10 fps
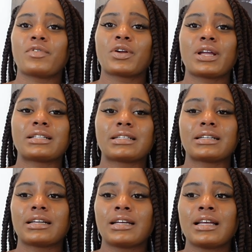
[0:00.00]
If you're
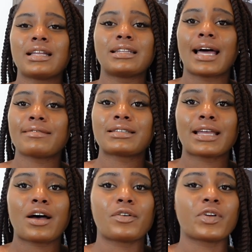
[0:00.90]
into
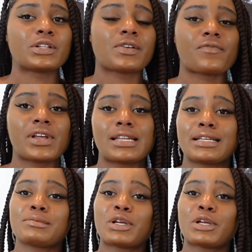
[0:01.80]
lifestyle, if you're into fitness,